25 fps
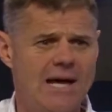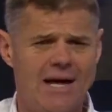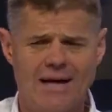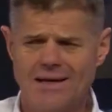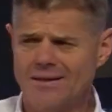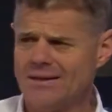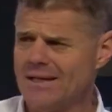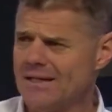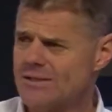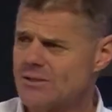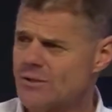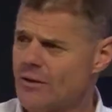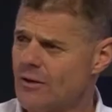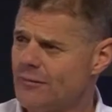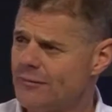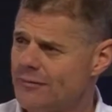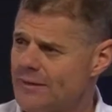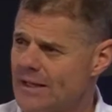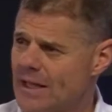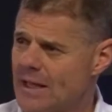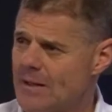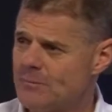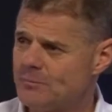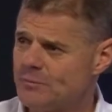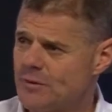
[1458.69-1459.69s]
And that's
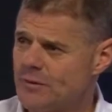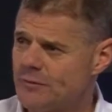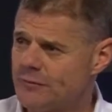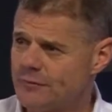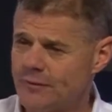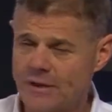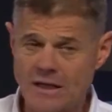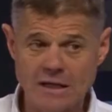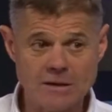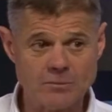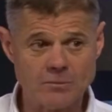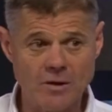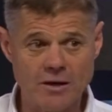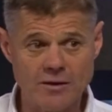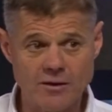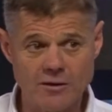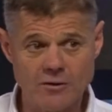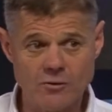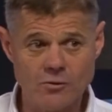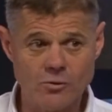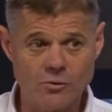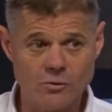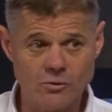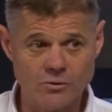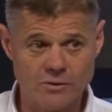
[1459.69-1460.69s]
often amplified by the
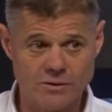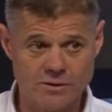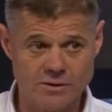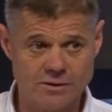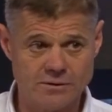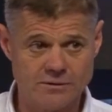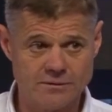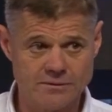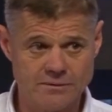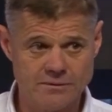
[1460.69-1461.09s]
court.